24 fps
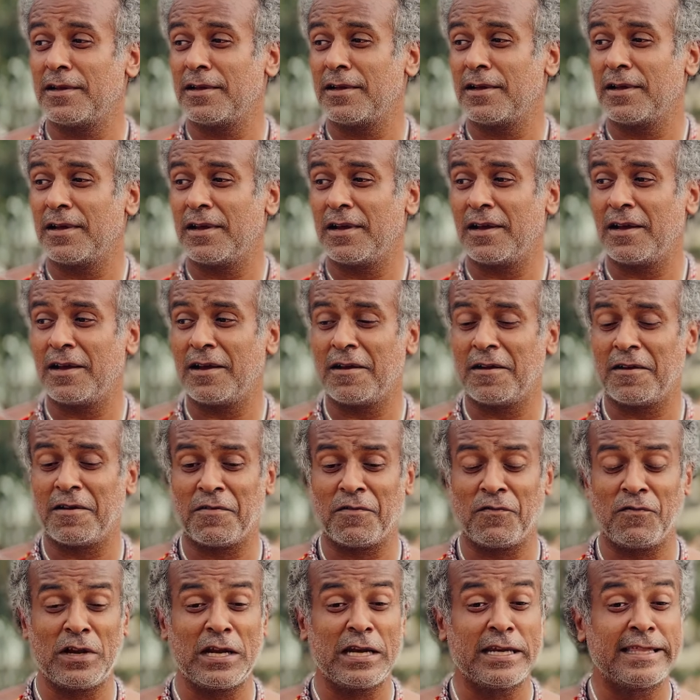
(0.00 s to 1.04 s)

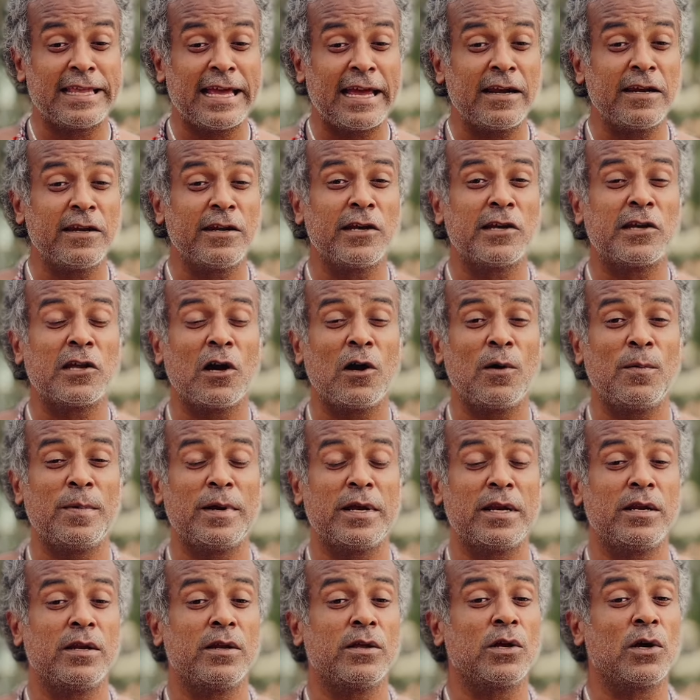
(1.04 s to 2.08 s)
will then
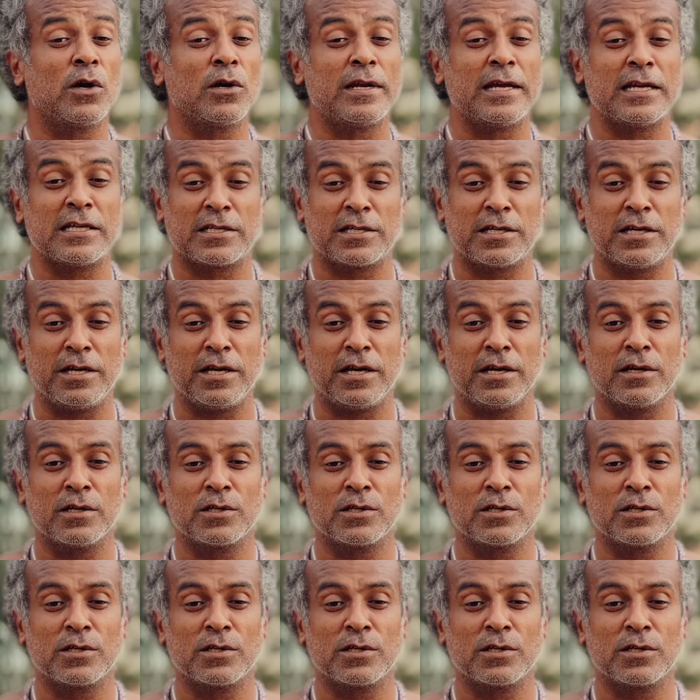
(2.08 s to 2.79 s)
determine your destiny.